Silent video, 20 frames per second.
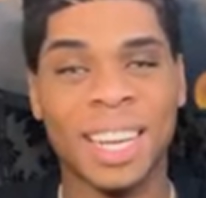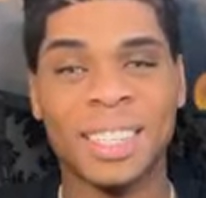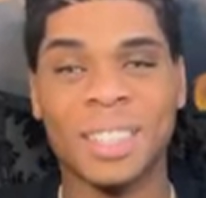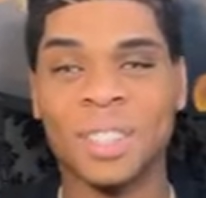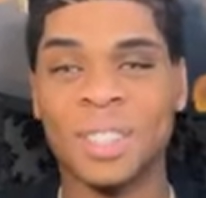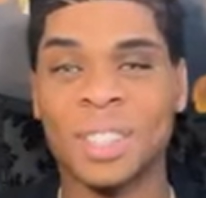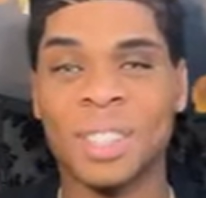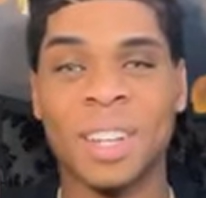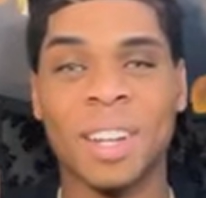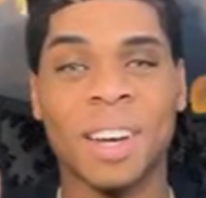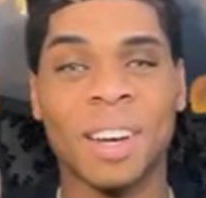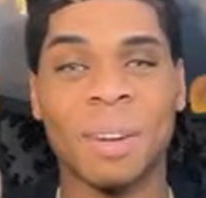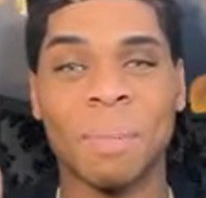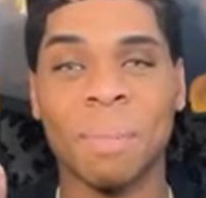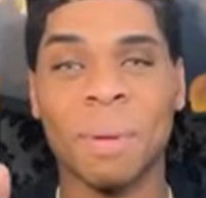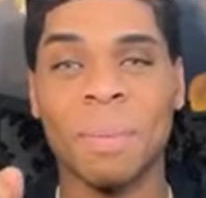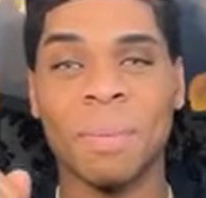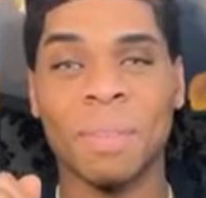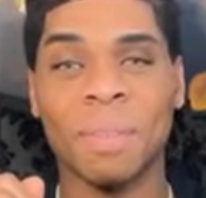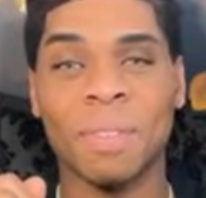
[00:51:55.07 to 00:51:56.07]
I had you
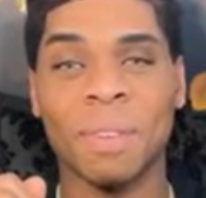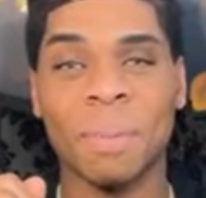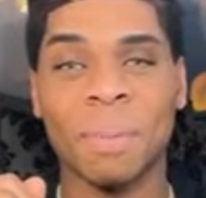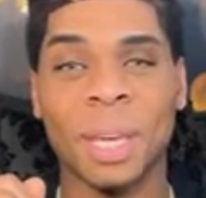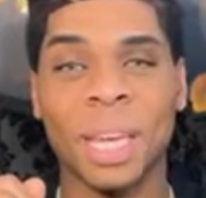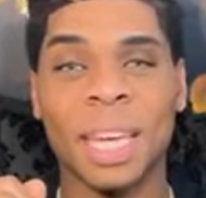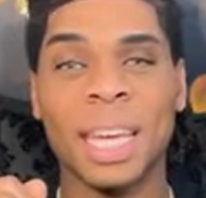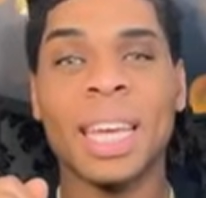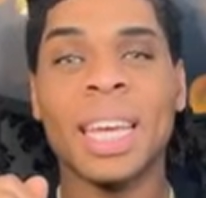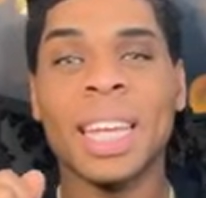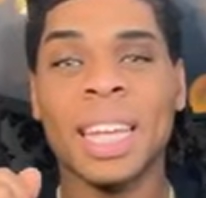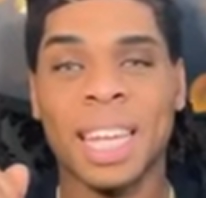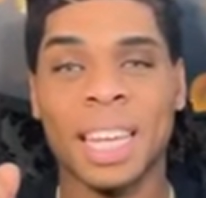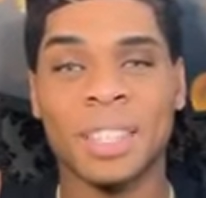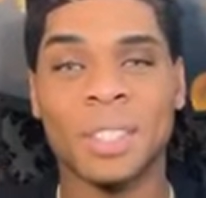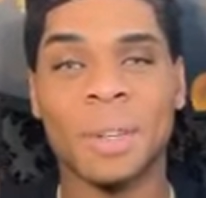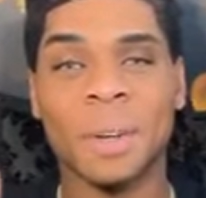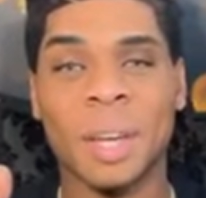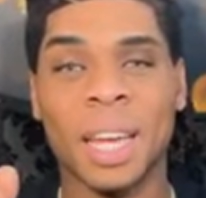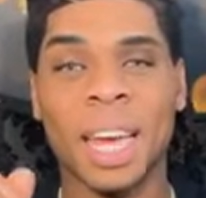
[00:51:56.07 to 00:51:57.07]
slaughter people for me.
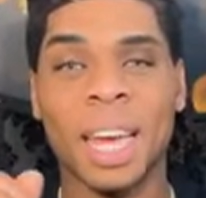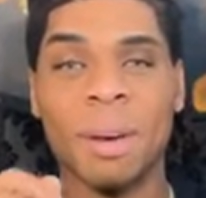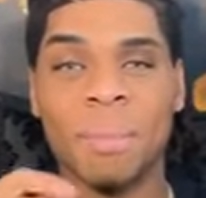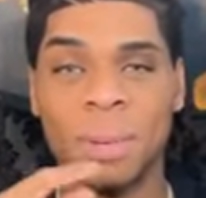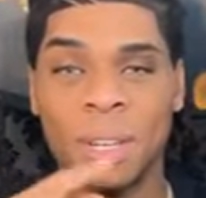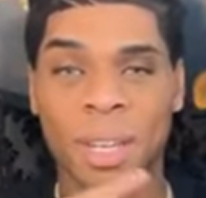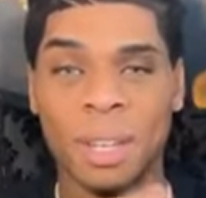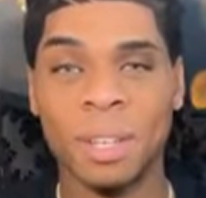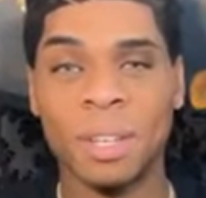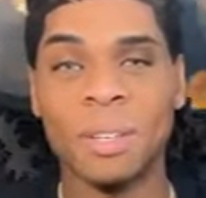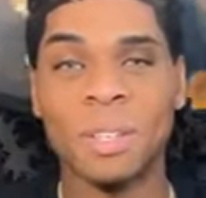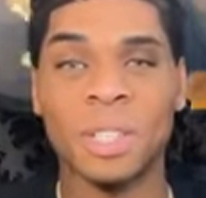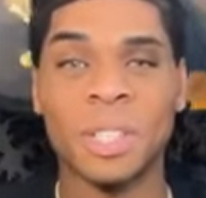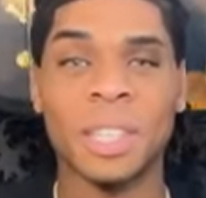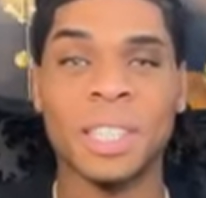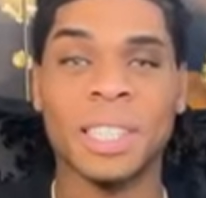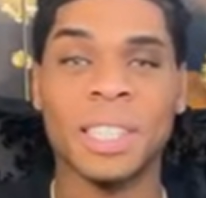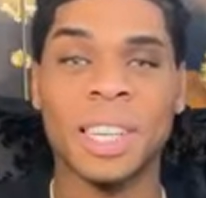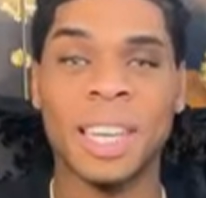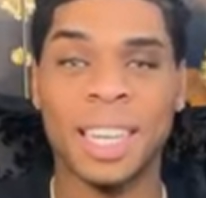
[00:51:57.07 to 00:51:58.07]
That's okay. I'm gonna
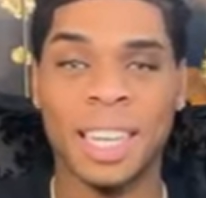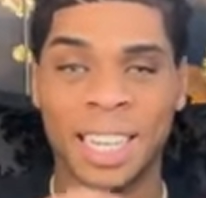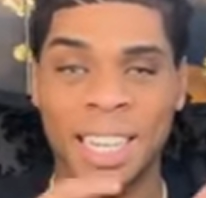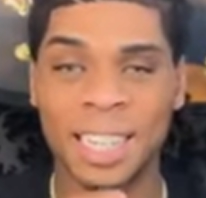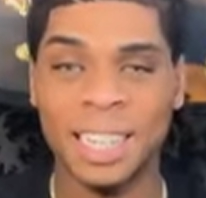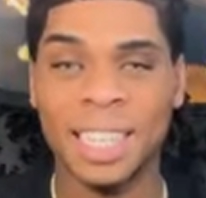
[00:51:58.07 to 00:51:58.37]
use your son.